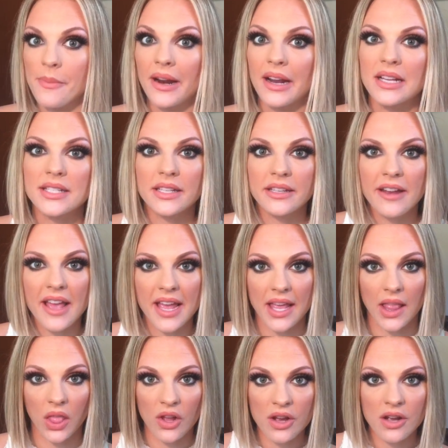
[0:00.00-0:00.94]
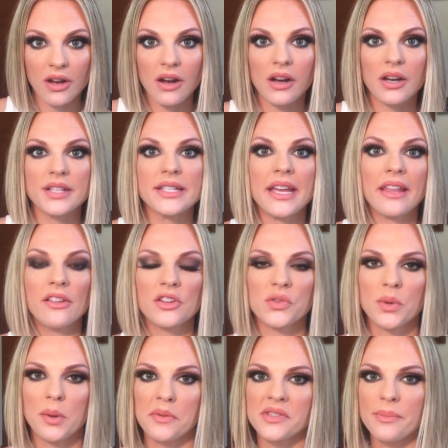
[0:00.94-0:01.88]
but I did a look on Taylor
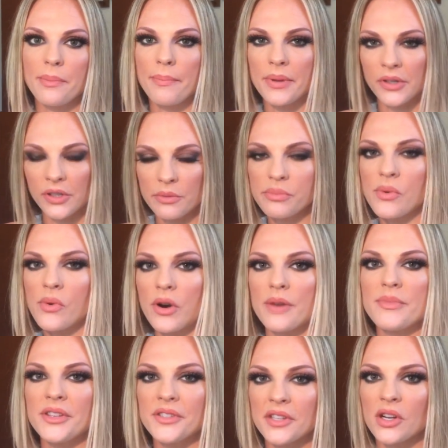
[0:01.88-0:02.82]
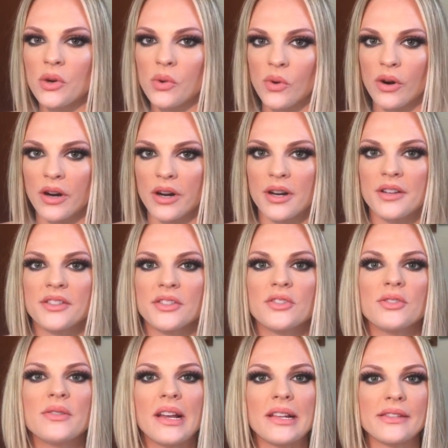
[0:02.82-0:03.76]
Swift's Billboard Music
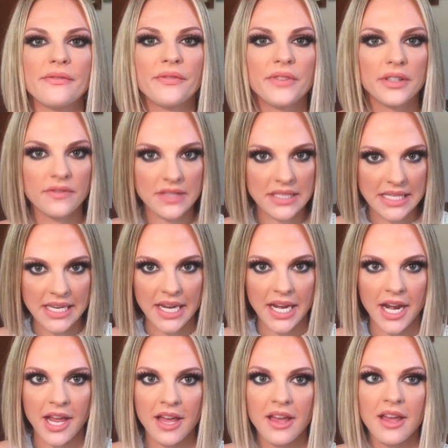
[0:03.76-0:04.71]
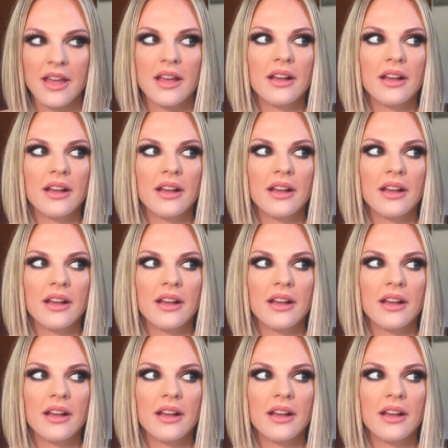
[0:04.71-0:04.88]
Awards 2015